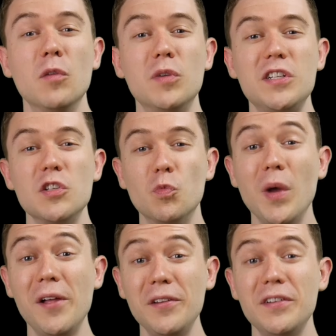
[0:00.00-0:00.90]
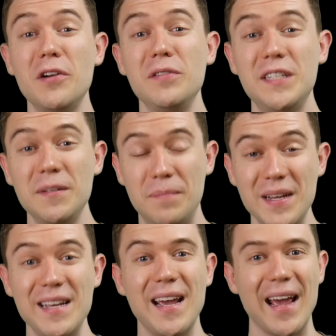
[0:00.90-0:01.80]
which is well known to
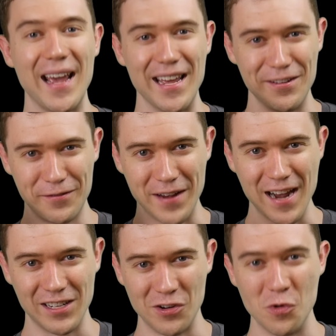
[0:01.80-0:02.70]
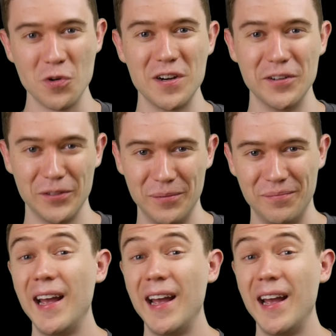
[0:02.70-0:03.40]
be n factorial.